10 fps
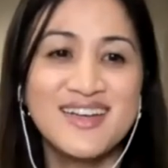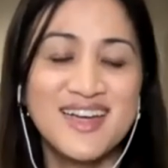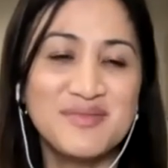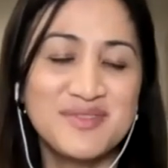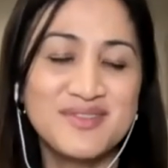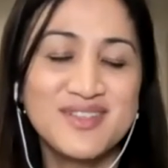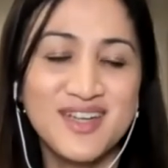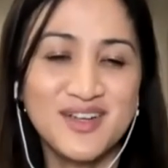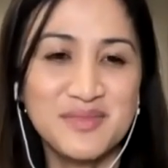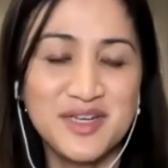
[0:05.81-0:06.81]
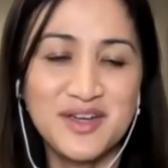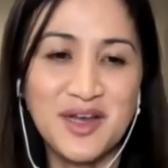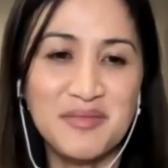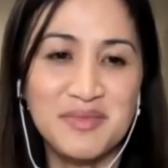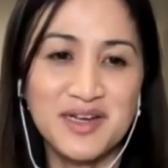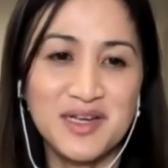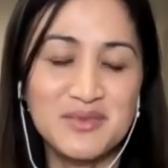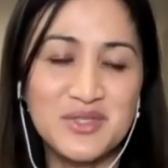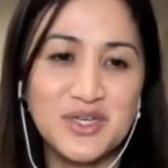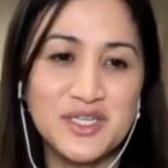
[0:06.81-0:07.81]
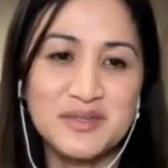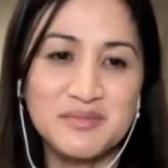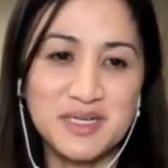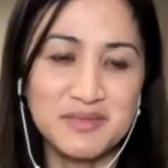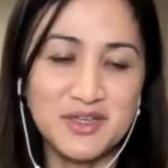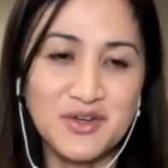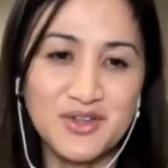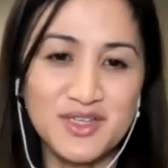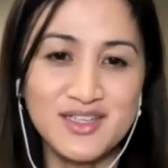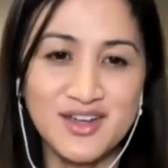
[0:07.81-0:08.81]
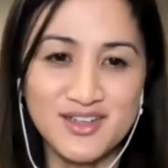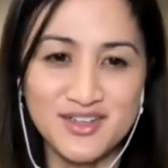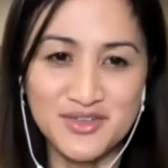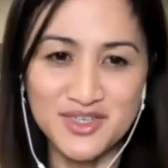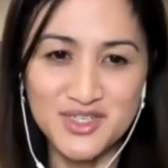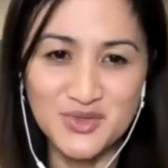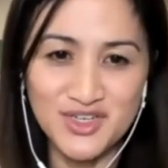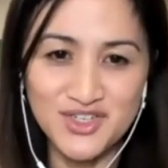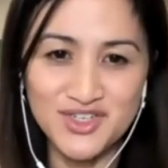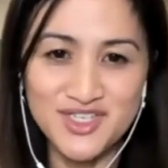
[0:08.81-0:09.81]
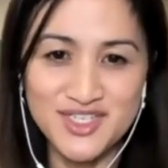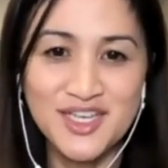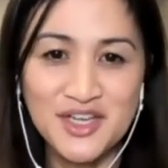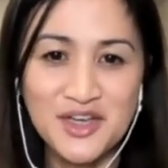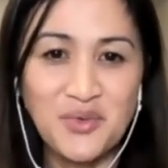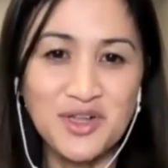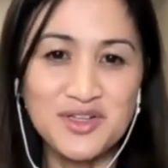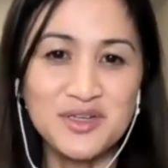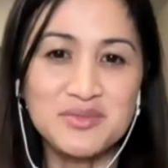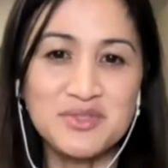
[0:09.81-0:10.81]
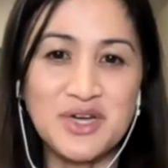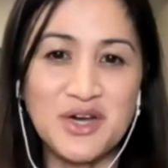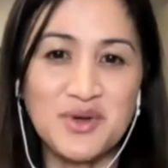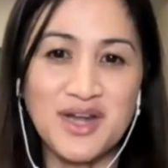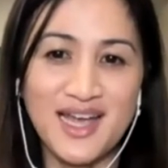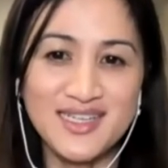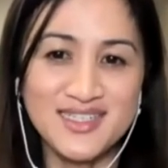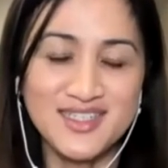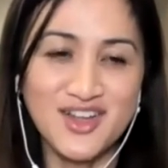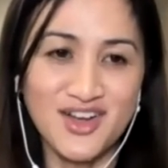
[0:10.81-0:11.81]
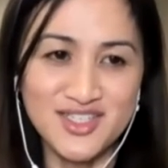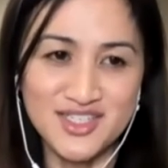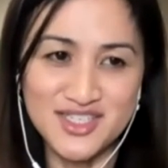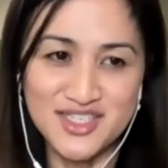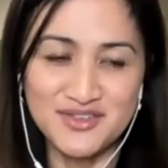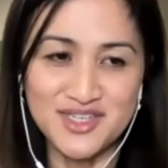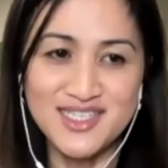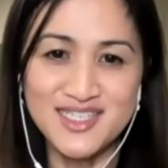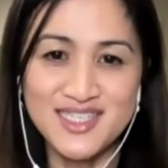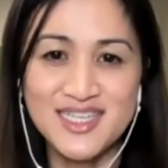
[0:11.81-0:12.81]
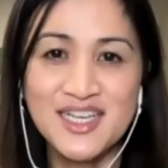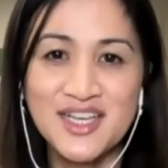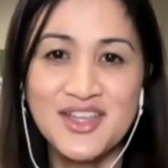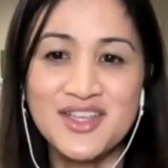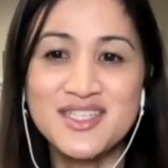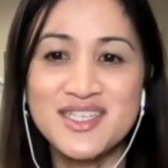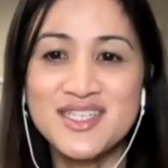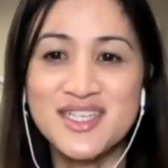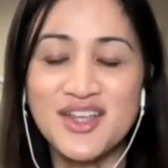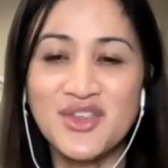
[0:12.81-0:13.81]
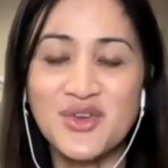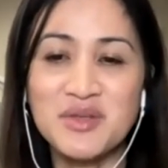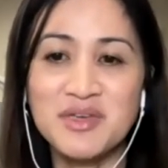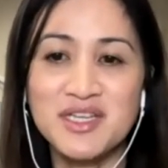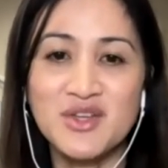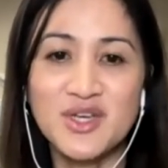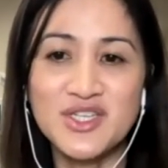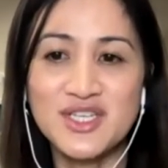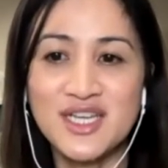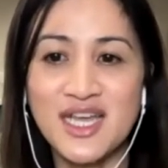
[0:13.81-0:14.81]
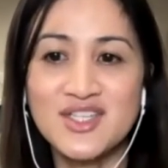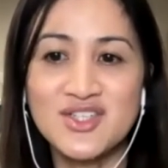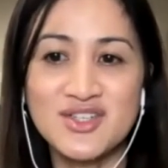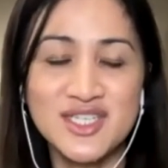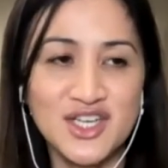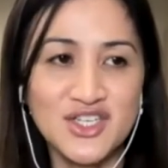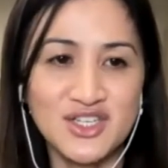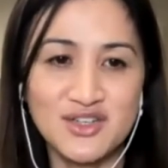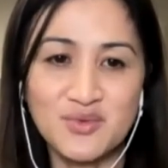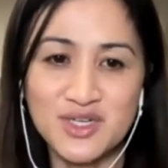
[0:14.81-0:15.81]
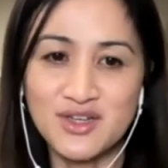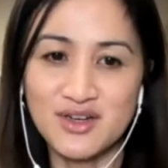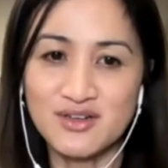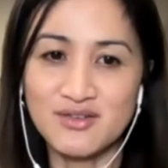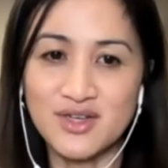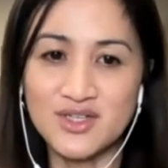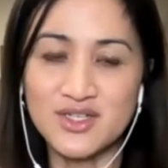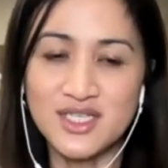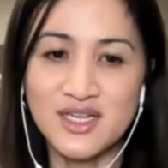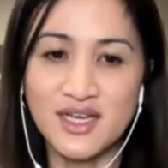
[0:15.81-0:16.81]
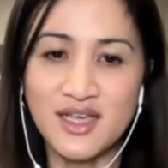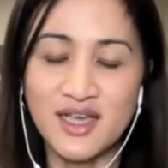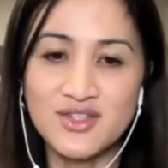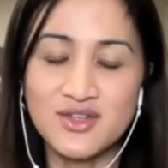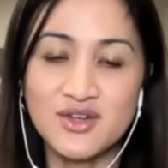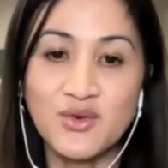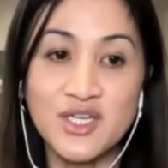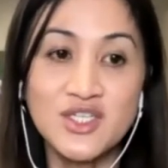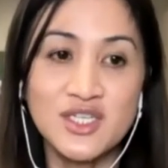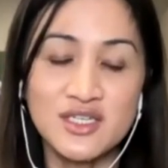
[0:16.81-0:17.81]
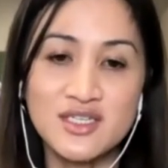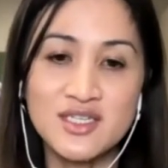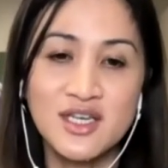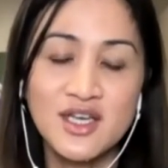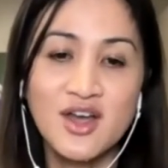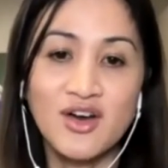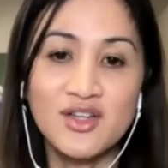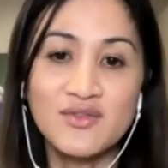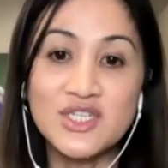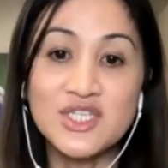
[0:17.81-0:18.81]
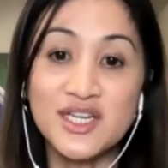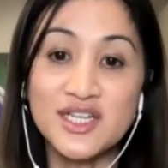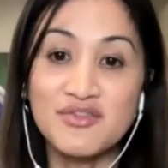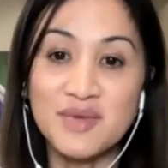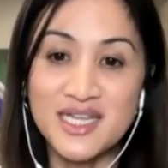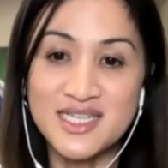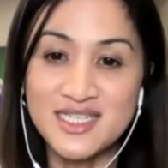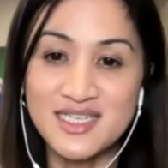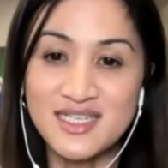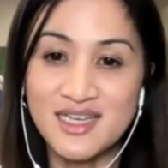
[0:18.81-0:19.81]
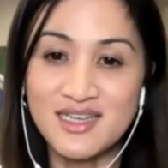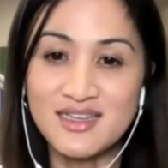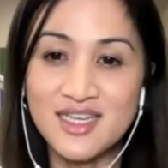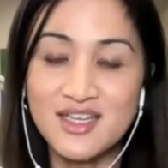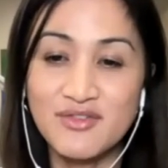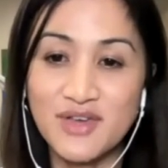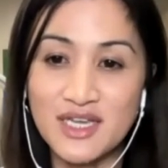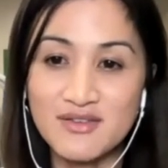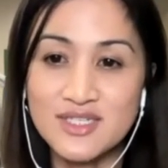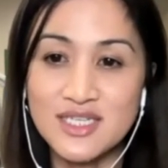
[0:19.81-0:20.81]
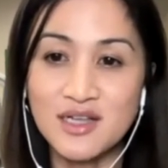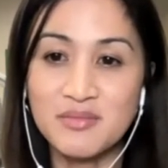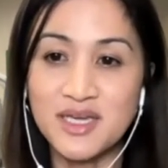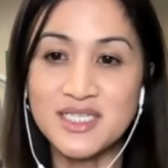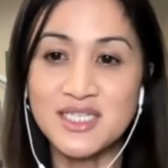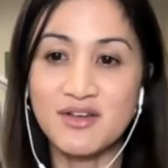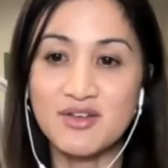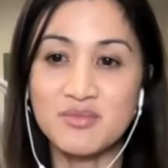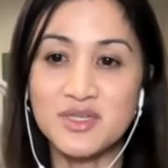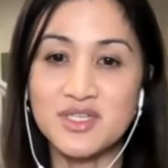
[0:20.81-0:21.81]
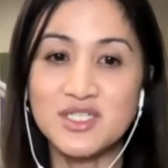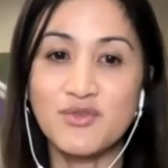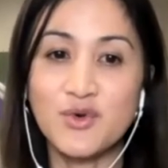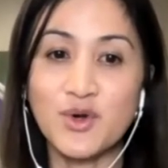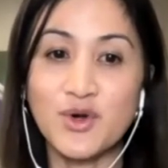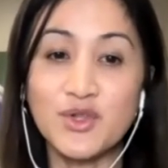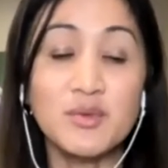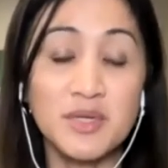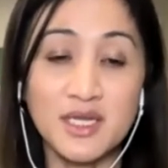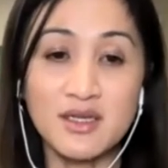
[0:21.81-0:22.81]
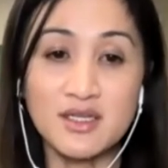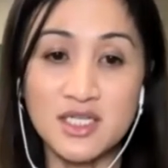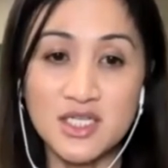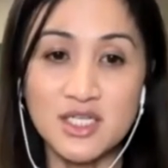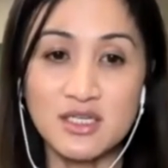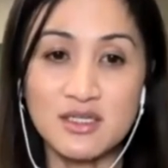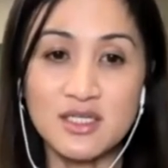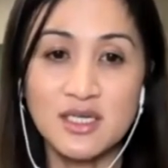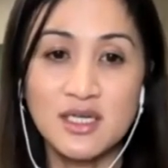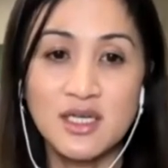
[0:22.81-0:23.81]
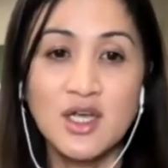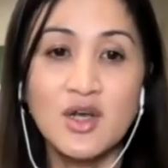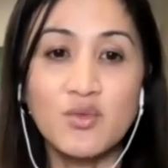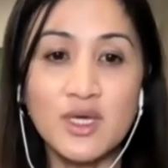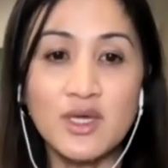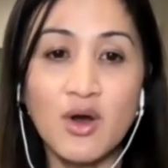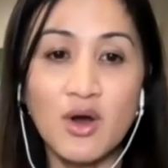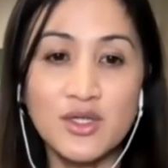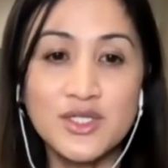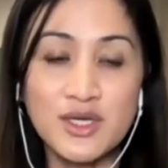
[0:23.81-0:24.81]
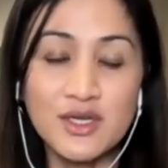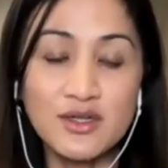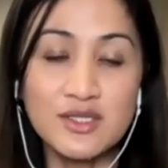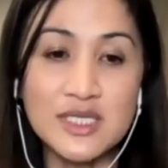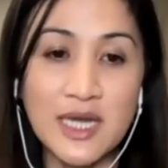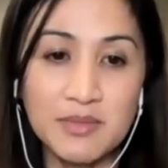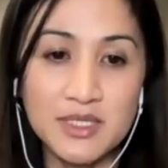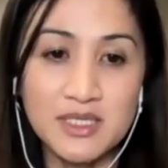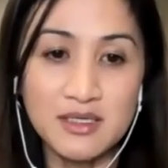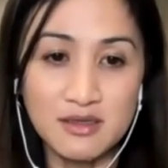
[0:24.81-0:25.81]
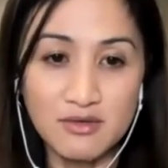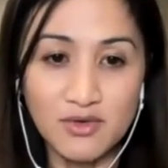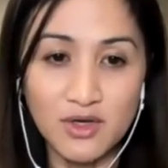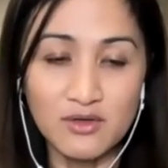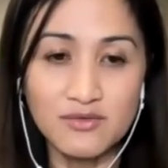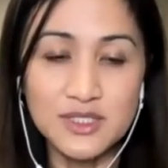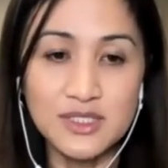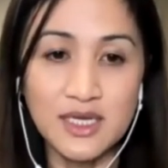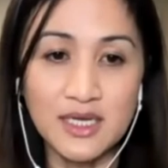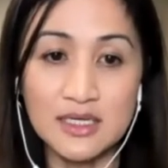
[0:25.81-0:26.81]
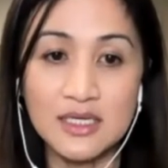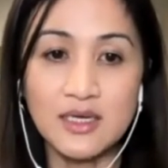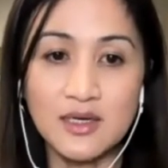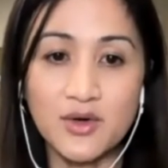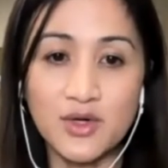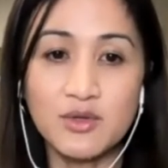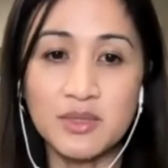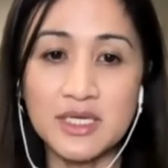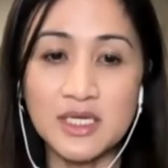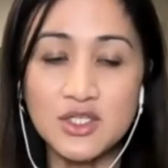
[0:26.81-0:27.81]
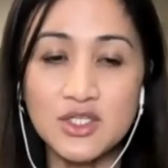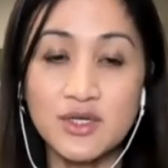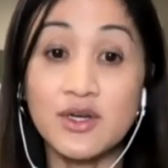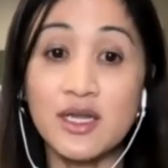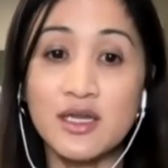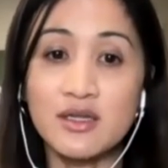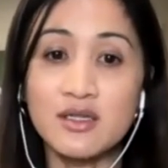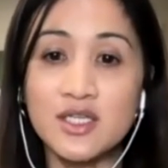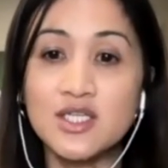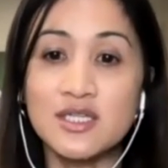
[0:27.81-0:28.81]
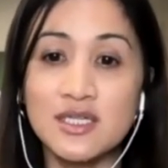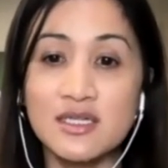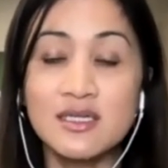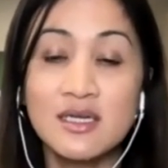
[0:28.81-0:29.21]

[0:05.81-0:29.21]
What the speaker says: I'm Dr. Mary Ambach. I'm joined by my colleague, Dr. Chris Rogers. Welcome to our Ask the Docs series. This is a 30-minute question and answer session where Dr. Rogers and I answer questions on regenerative medicine and innovative cell-based therapies for orthopedic conditions. We also include topics that involves any orthopedic injury or any condition that